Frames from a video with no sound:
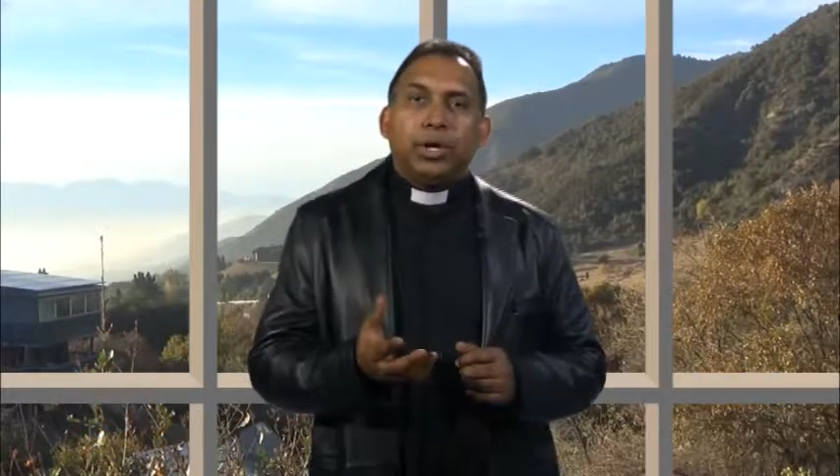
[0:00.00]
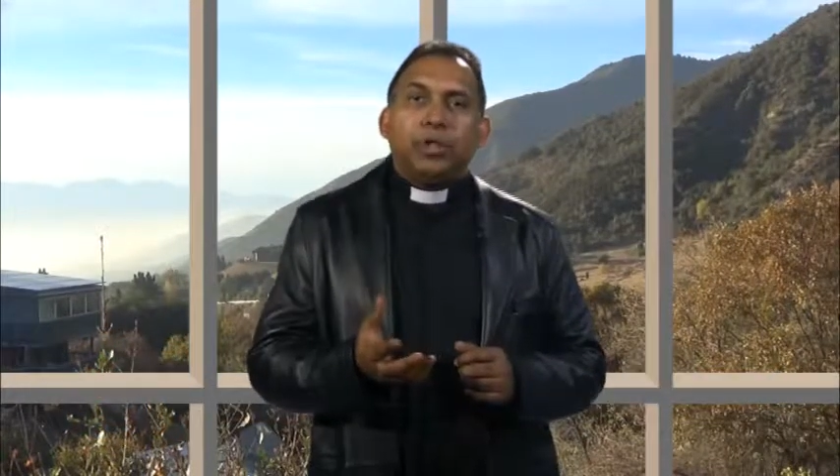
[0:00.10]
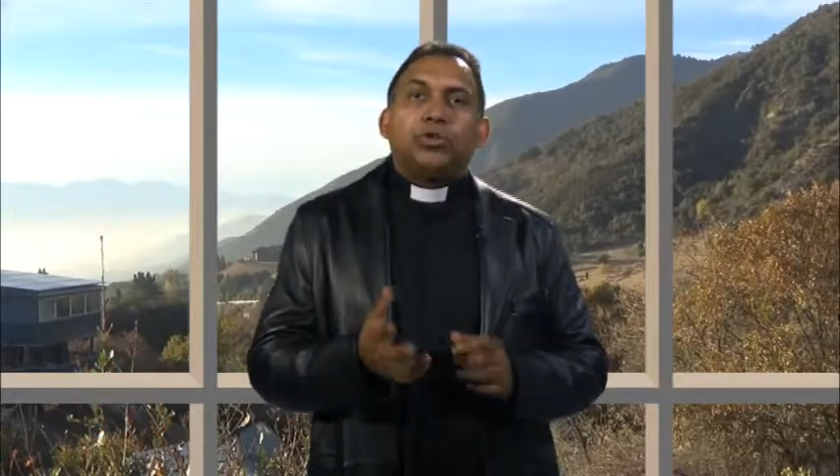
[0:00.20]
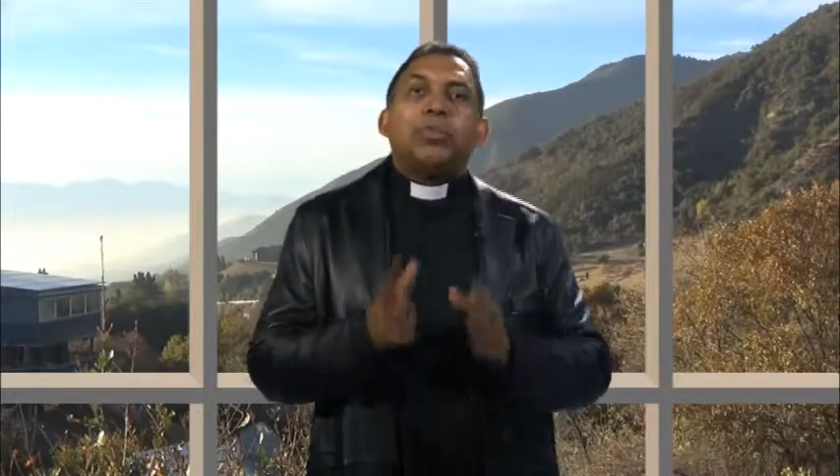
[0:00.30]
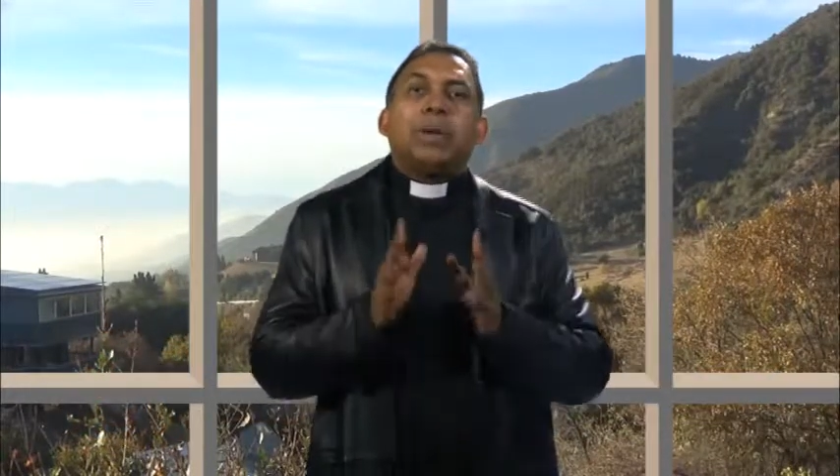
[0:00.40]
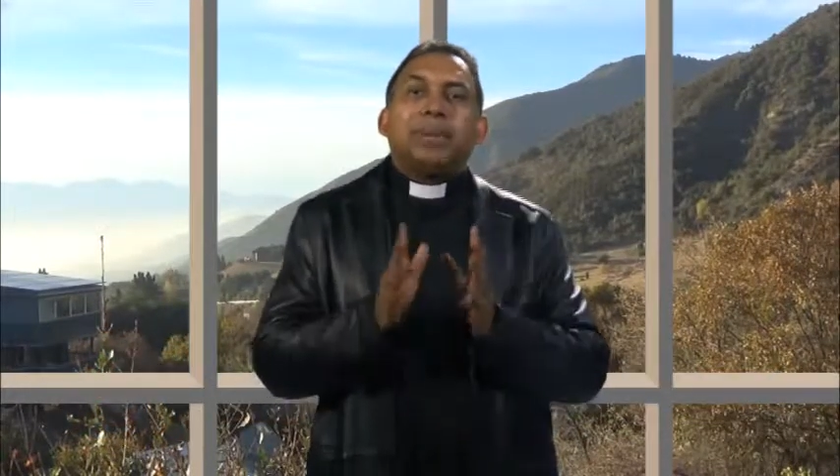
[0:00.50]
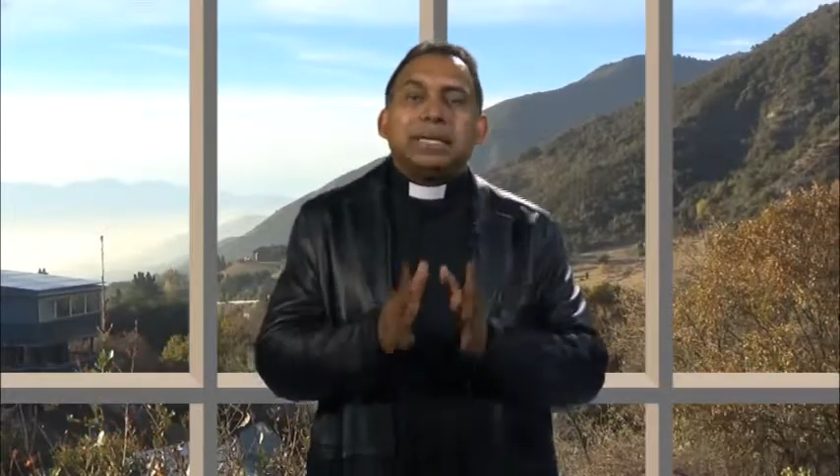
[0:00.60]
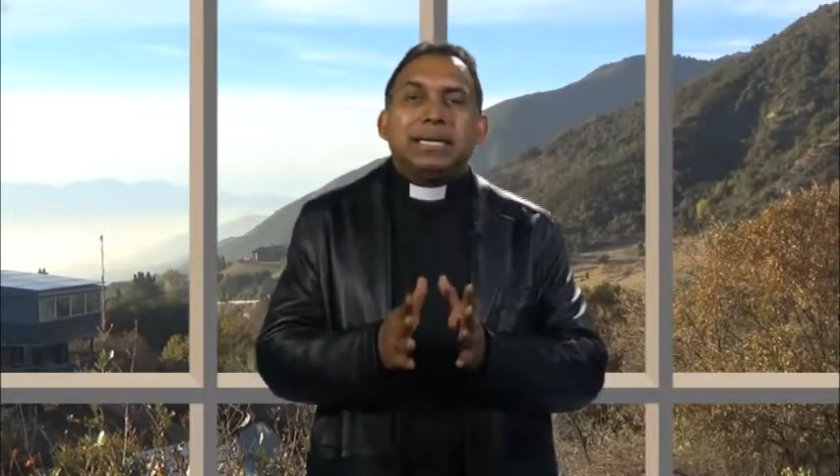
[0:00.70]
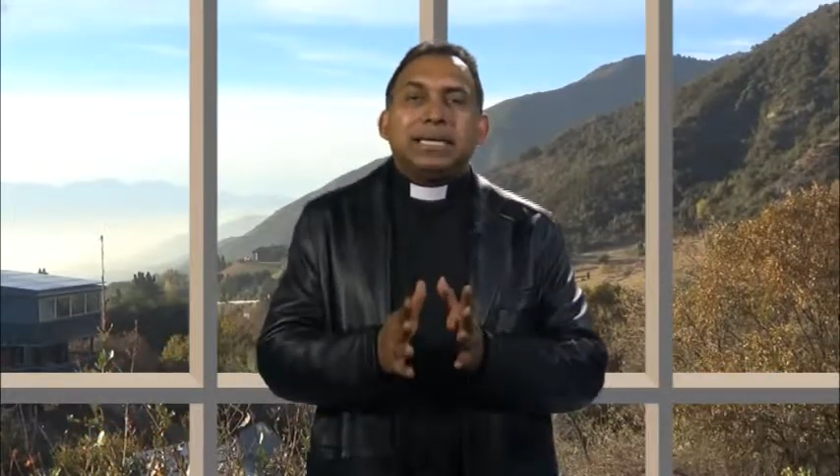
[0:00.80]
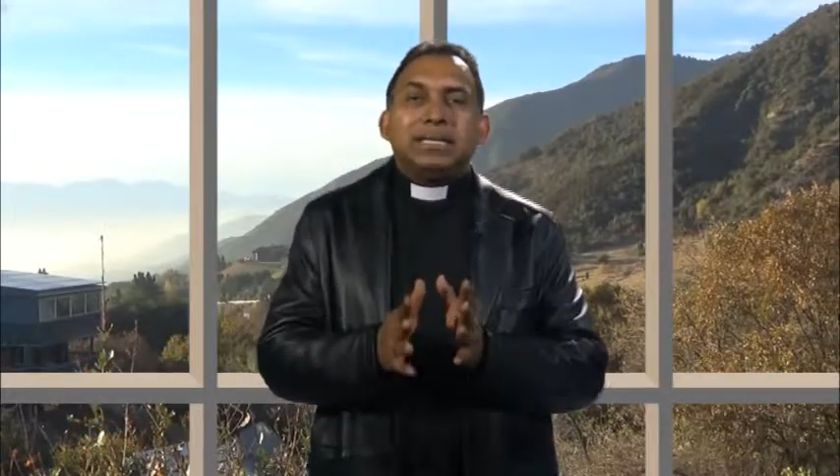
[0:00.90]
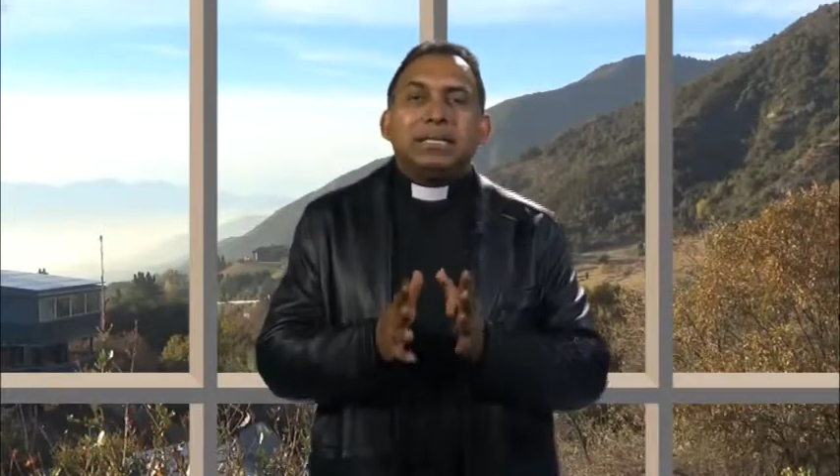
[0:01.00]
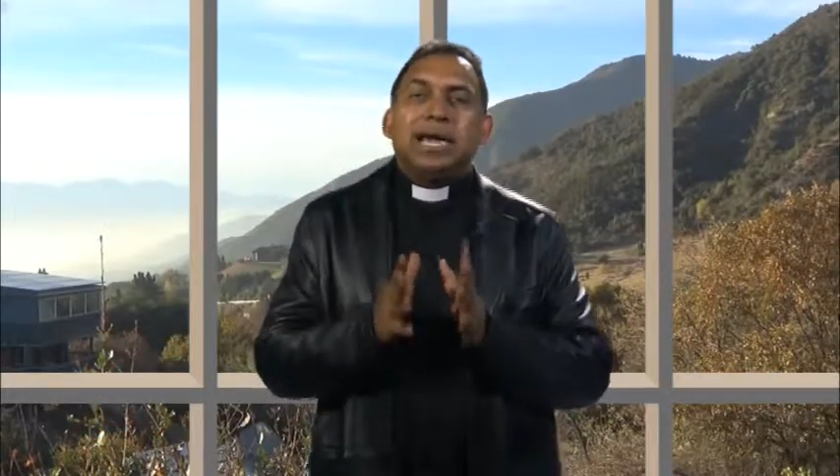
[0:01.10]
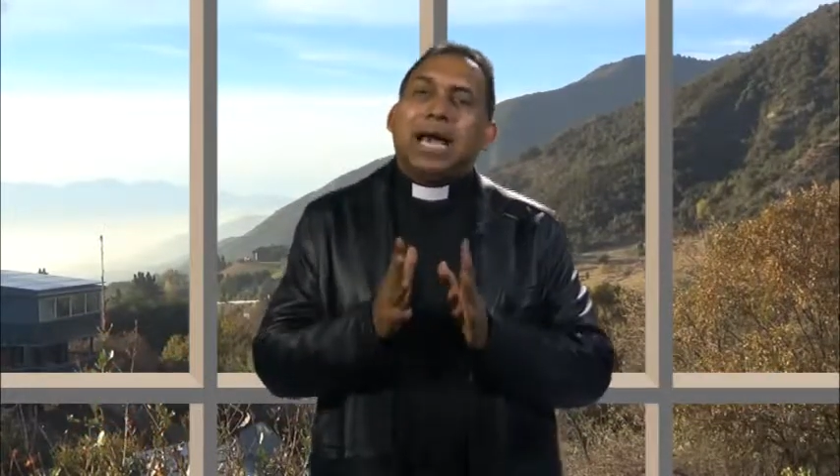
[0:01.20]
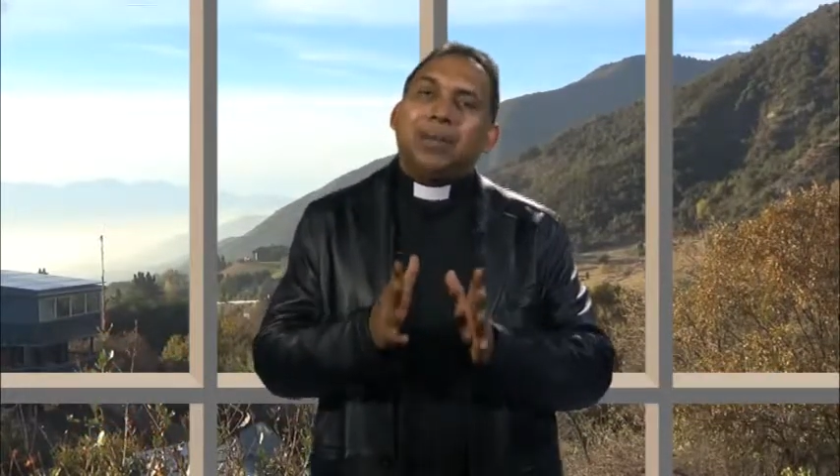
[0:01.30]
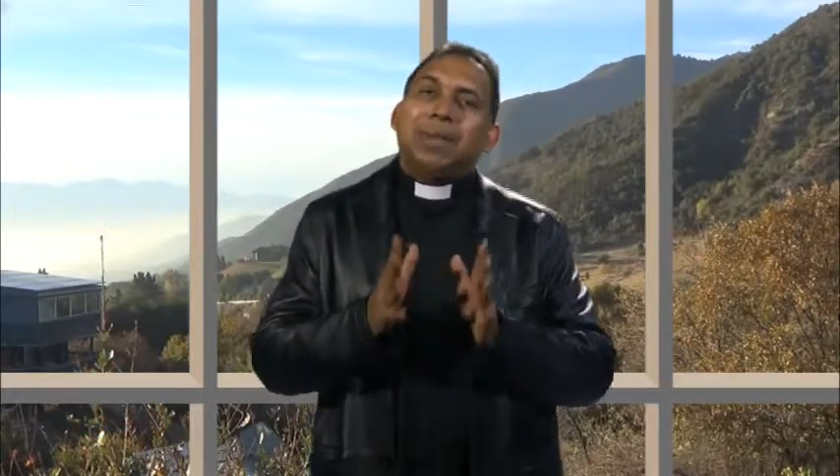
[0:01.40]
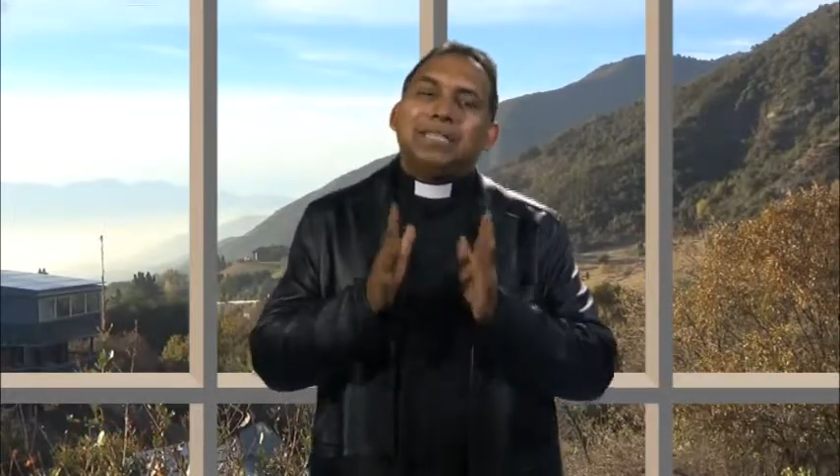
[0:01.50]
through my brothers and my